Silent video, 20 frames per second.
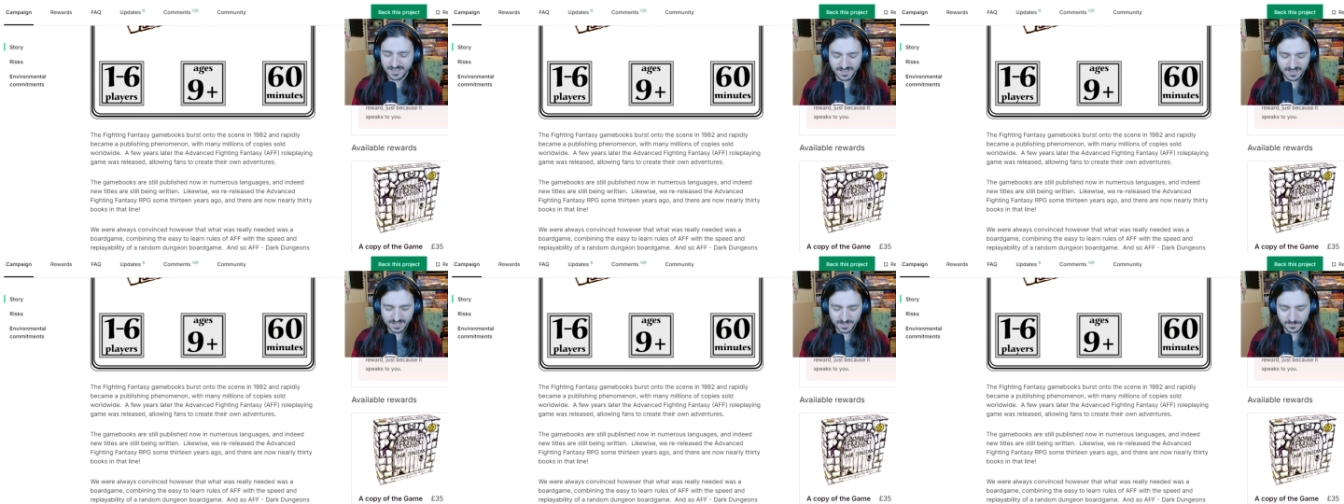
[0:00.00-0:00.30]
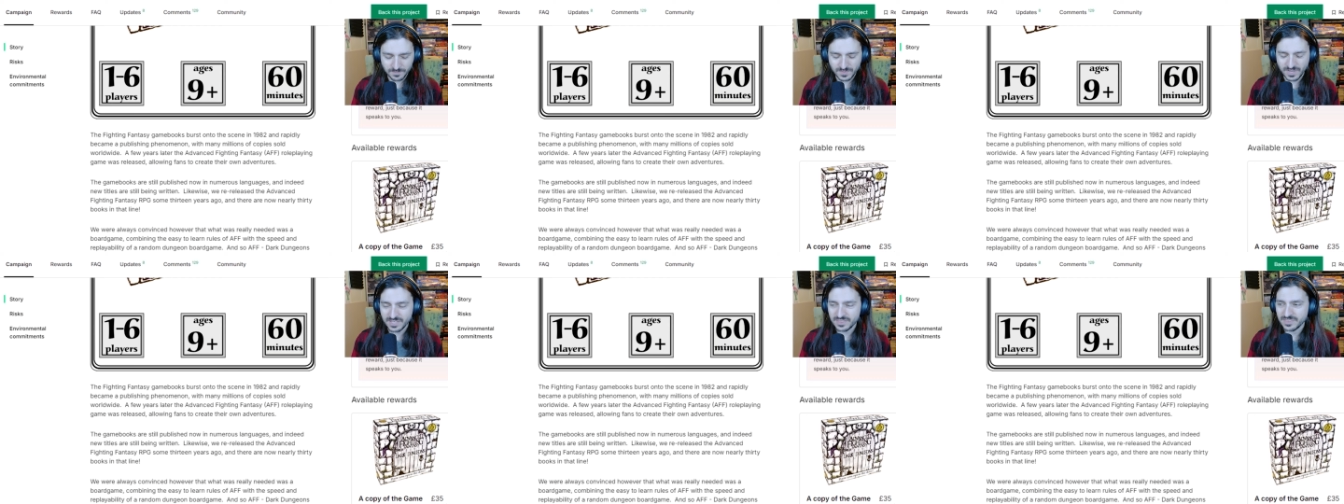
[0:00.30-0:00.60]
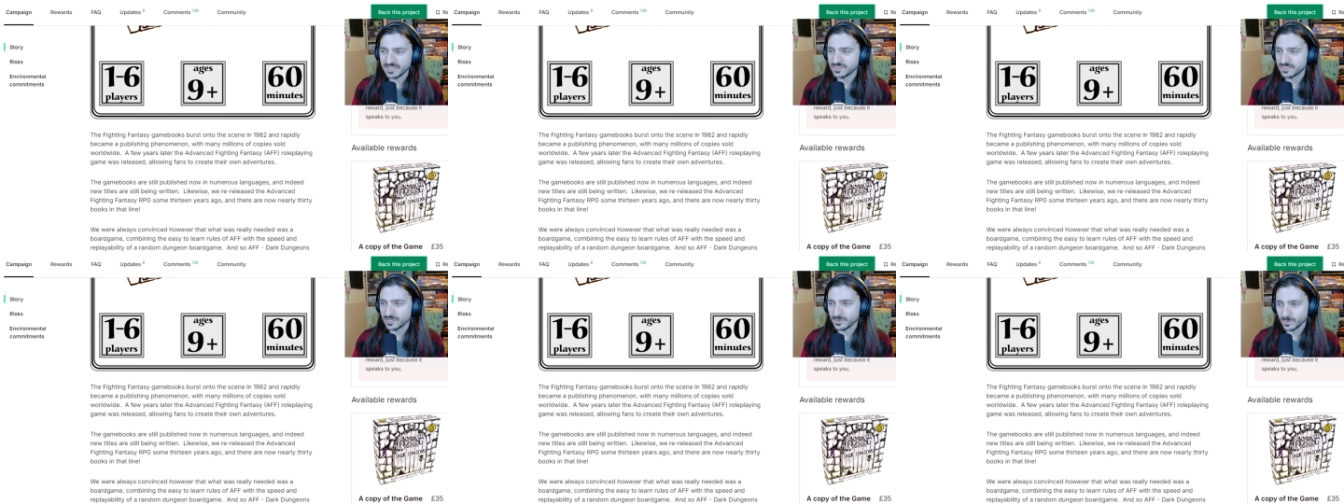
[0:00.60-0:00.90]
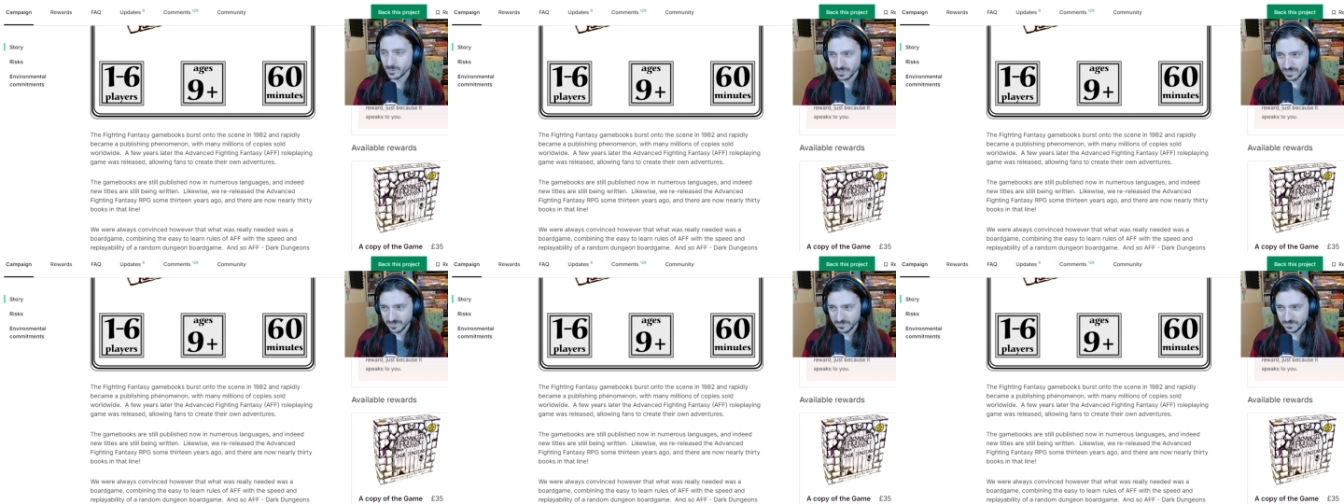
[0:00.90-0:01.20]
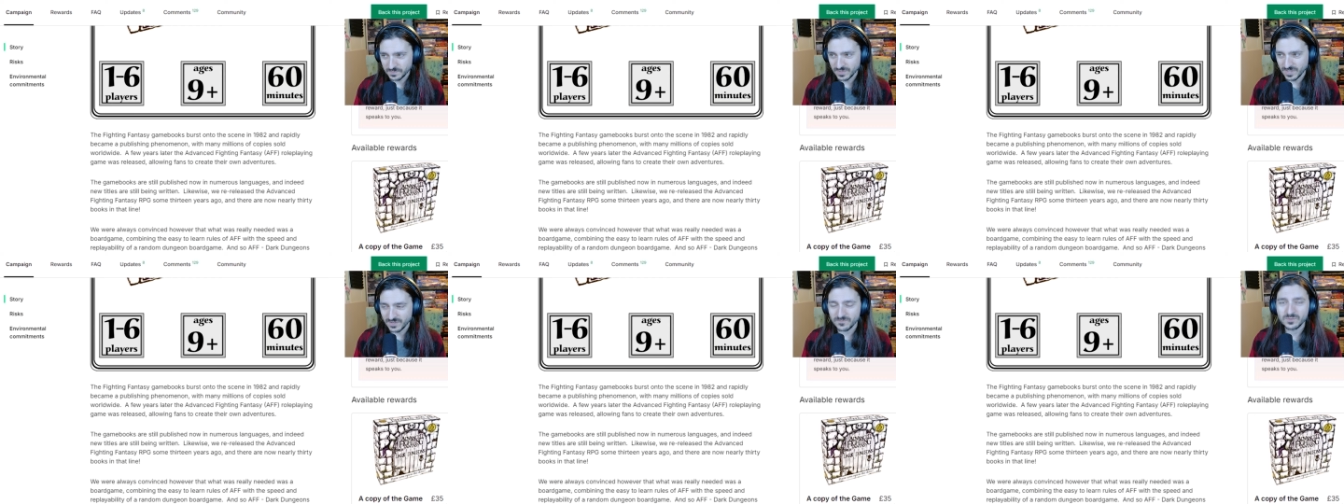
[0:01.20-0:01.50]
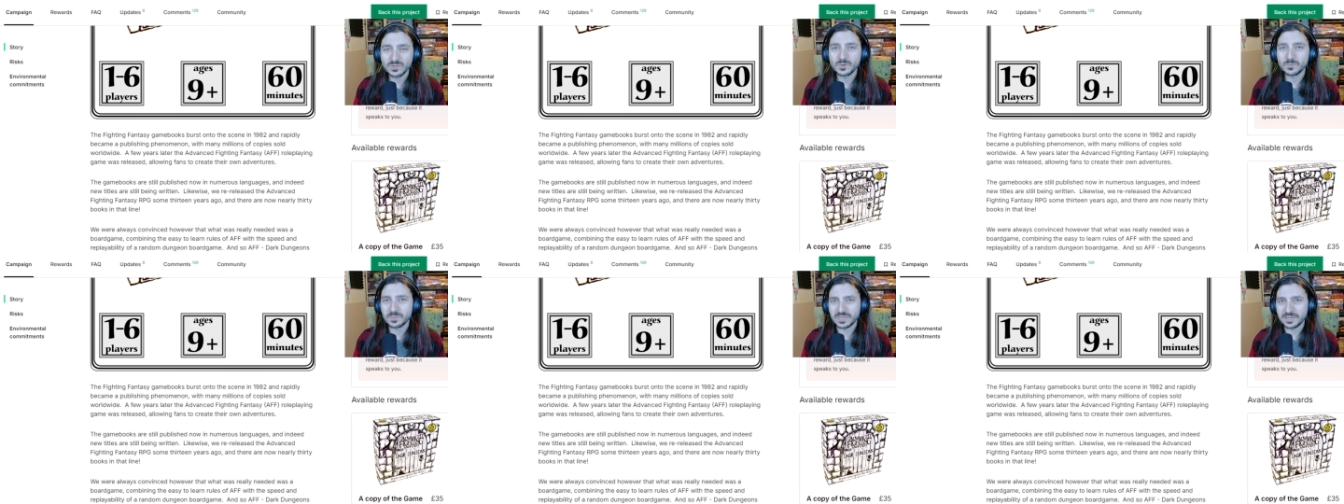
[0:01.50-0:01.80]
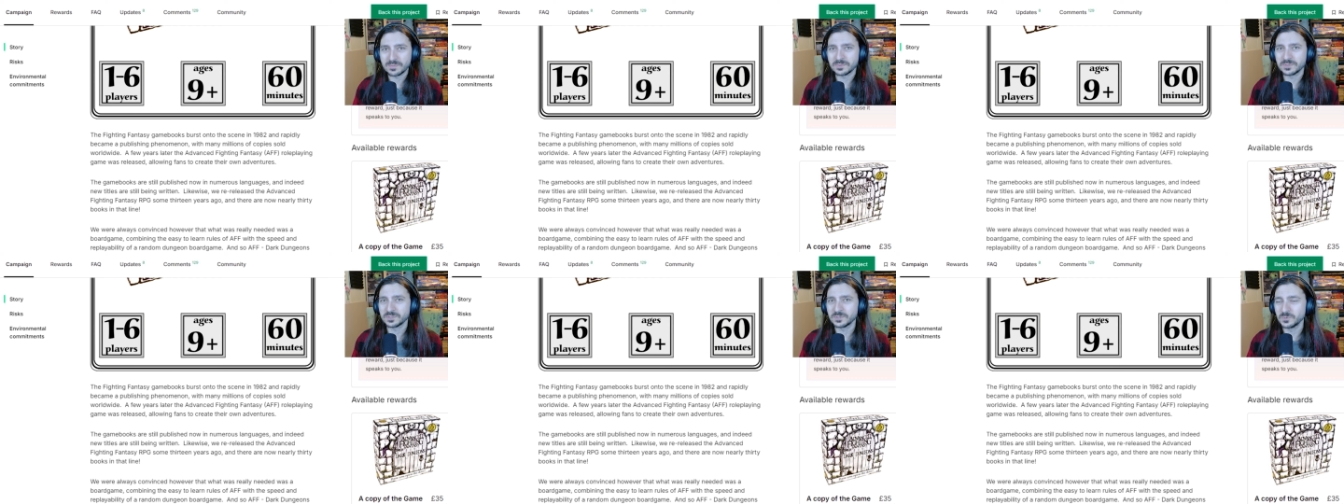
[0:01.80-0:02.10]
Um, I think there were a few
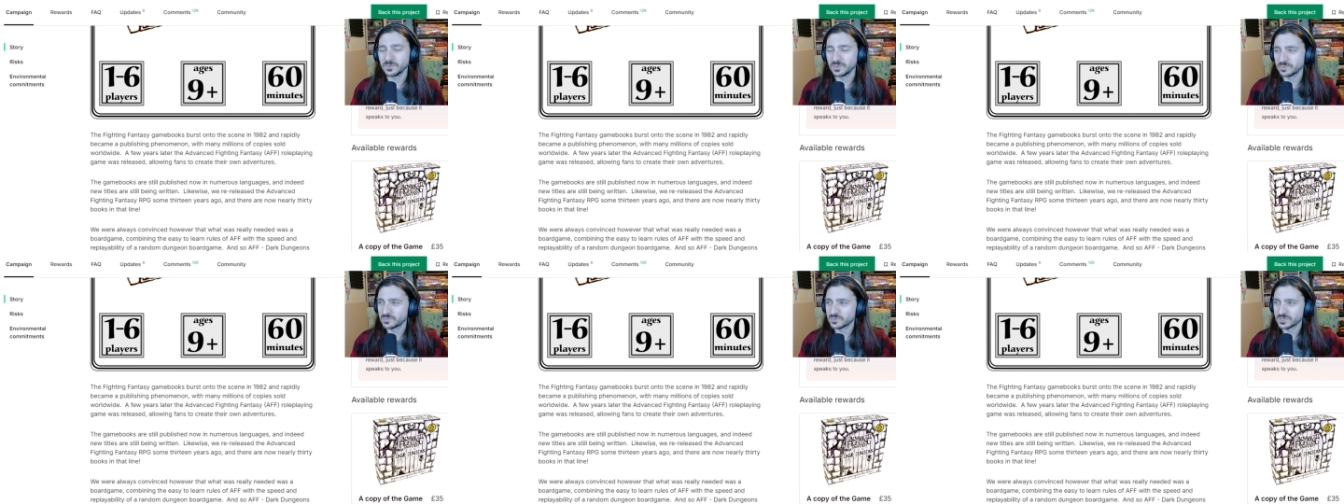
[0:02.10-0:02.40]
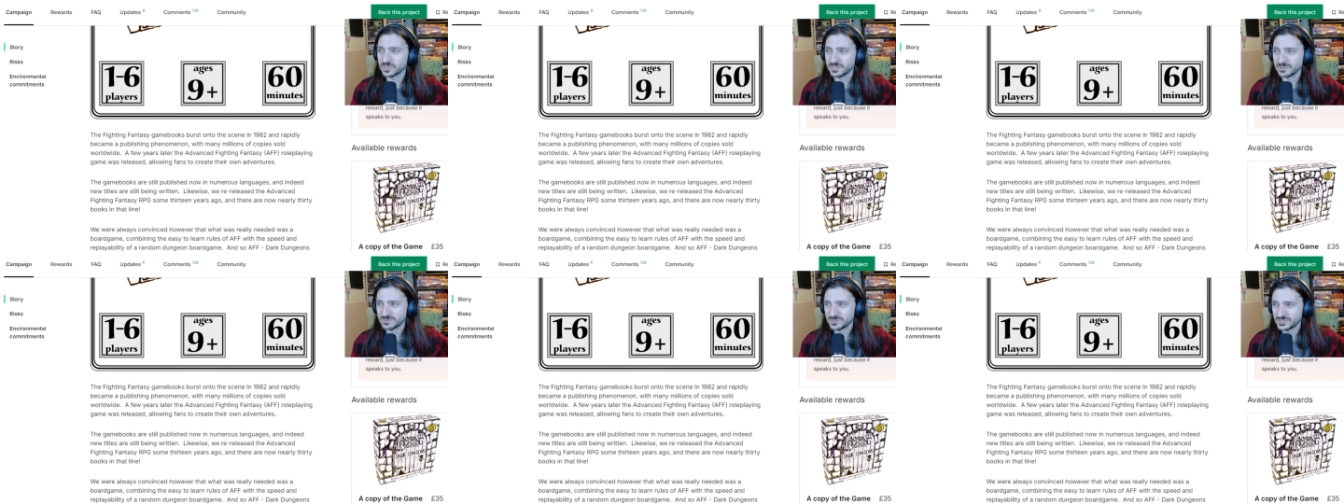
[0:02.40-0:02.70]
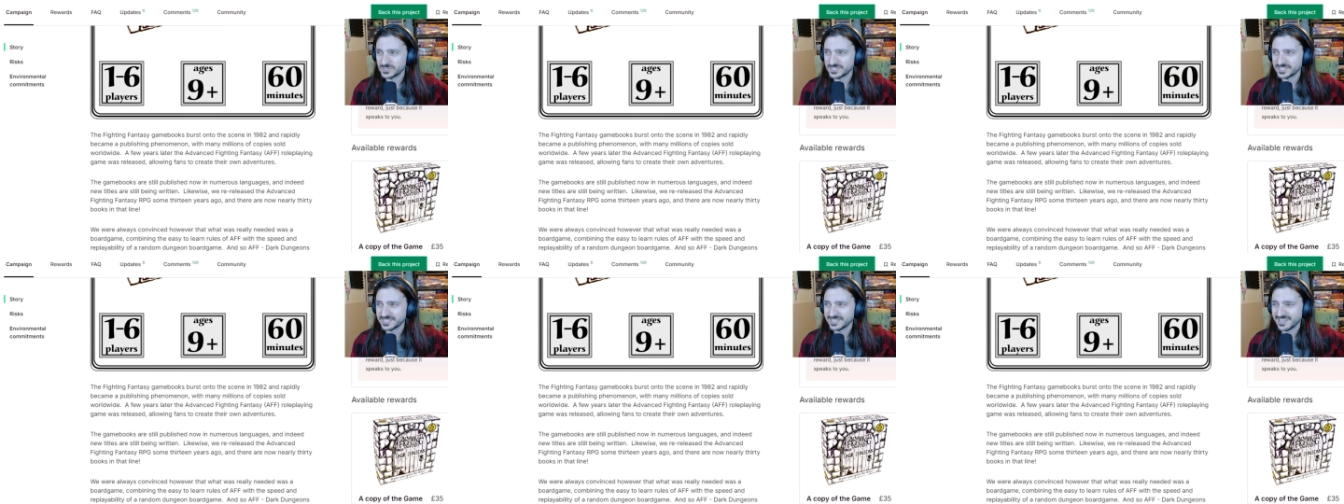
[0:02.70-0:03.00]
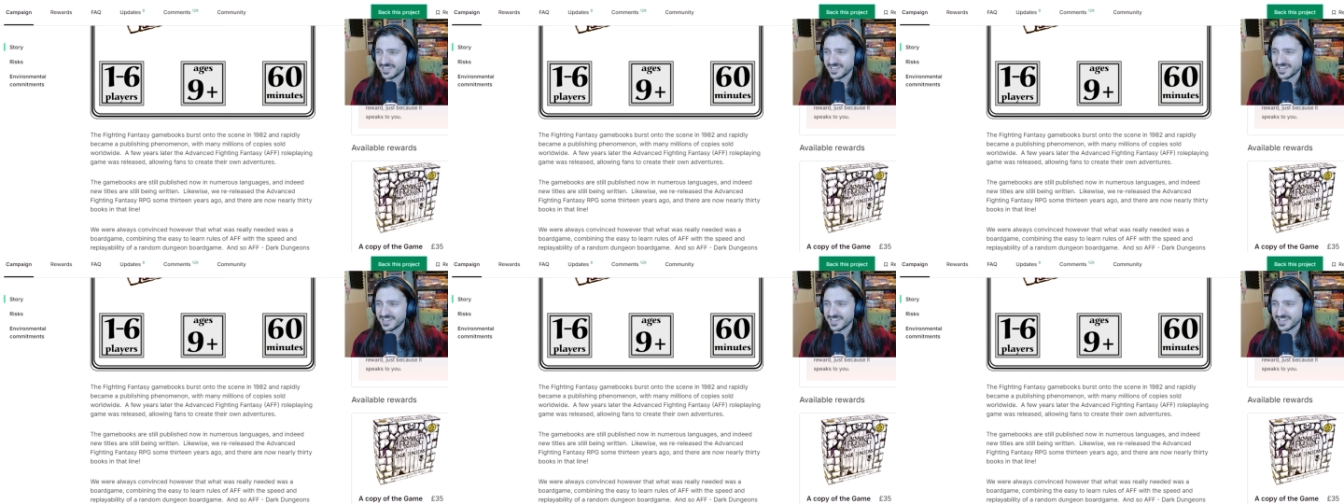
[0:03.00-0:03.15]
people who approached